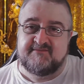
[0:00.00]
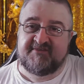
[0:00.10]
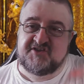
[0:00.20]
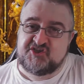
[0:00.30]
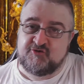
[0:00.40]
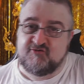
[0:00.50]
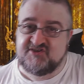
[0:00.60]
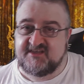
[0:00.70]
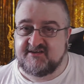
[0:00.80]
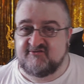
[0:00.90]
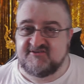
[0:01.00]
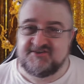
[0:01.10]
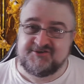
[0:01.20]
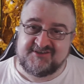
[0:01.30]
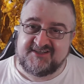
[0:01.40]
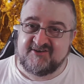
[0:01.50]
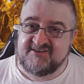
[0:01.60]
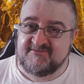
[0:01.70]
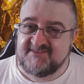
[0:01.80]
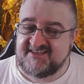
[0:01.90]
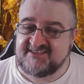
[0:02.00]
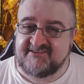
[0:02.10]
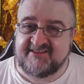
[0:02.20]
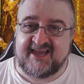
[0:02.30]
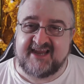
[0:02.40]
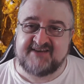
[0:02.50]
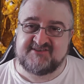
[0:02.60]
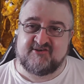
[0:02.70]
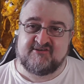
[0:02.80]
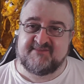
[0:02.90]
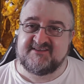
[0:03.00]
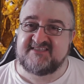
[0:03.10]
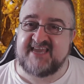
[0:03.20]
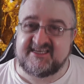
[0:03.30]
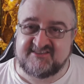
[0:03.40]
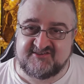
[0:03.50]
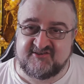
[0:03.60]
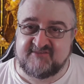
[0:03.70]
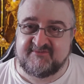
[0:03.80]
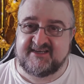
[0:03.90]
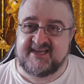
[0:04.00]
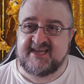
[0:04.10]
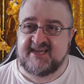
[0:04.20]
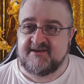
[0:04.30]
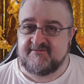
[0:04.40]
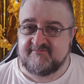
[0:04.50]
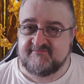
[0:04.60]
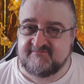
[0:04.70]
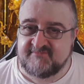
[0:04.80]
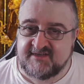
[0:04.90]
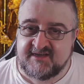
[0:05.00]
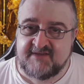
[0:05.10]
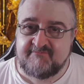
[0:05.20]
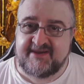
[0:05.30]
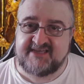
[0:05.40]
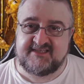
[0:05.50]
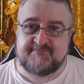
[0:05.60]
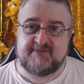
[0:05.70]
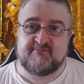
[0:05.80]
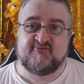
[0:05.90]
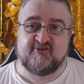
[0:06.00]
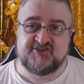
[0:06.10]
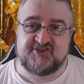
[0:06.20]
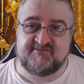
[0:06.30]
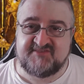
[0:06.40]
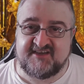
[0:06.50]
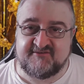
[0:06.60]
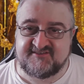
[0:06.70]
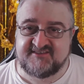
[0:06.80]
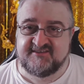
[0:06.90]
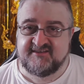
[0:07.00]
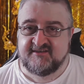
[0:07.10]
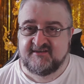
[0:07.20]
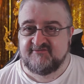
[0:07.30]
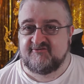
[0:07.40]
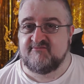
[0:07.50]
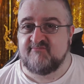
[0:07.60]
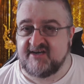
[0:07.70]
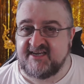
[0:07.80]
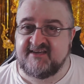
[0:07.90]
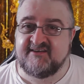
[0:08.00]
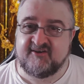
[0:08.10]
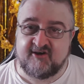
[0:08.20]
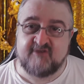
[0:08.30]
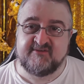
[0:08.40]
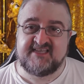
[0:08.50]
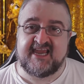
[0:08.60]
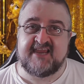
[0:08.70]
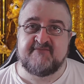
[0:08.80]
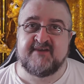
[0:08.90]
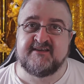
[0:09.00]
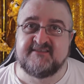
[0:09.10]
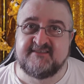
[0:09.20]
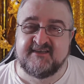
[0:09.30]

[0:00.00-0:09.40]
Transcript: shows that are lots of nudity on them and things like that, and it's all about sex and it's all about basically people prostitute themselves for money all the time and